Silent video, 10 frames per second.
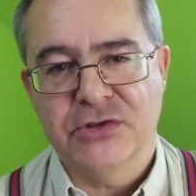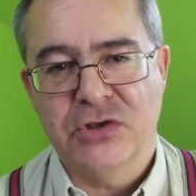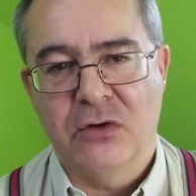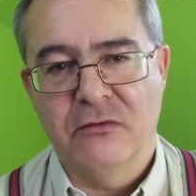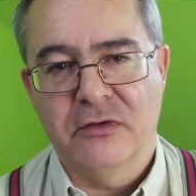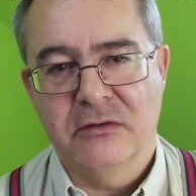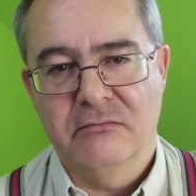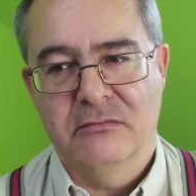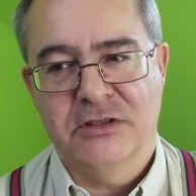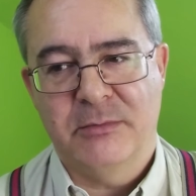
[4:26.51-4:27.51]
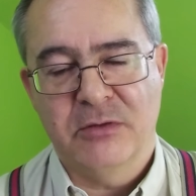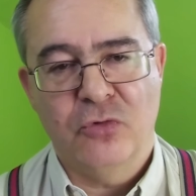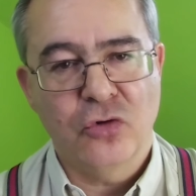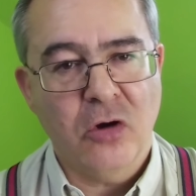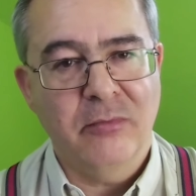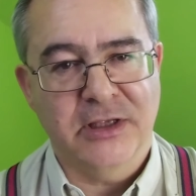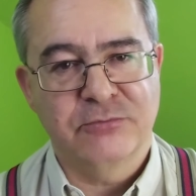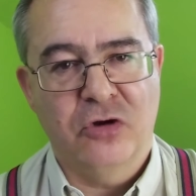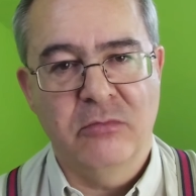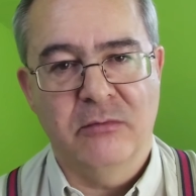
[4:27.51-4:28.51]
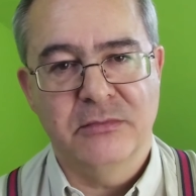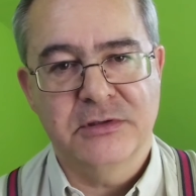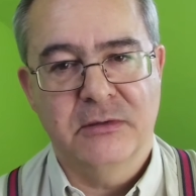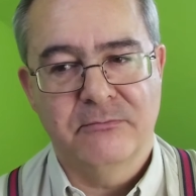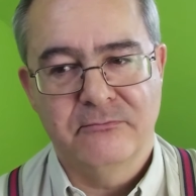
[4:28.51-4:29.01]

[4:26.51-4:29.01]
solve some of the more complex problems,